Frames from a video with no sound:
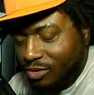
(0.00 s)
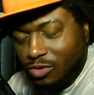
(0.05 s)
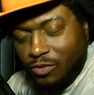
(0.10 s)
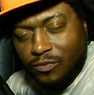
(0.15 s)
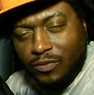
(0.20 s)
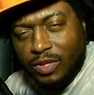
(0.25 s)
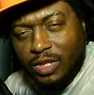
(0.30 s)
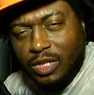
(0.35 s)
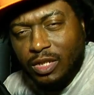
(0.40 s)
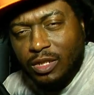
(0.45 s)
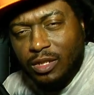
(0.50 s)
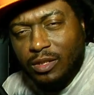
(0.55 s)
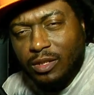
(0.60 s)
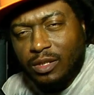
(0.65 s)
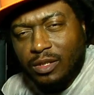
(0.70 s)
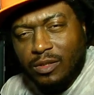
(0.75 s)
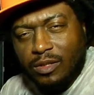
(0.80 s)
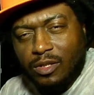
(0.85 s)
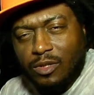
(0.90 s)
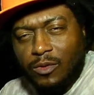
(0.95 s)
forget
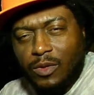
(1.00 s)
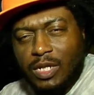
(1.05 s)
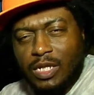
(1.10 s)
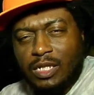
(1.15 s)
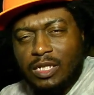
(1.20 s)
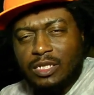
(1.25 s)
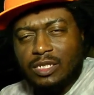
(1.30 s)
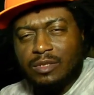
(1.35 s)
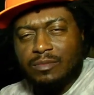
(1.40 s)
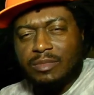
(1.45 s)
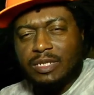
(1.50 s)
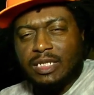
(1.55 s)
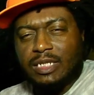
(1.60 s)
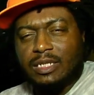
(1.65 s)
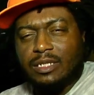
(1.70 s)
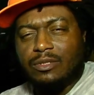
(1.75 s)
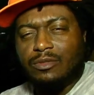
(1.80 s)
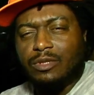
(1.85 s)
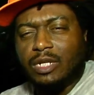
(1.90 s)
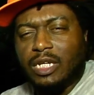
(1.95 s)
Queen Elizabeth.
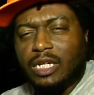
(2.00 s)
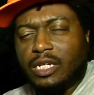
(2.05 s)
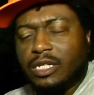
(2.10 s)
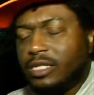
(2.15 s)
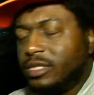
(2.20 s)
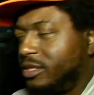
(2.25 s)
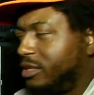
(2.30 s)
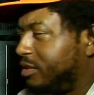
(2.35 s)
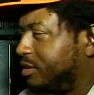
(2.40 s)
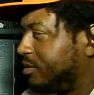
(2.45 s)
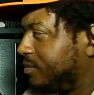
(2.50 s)
Who cares?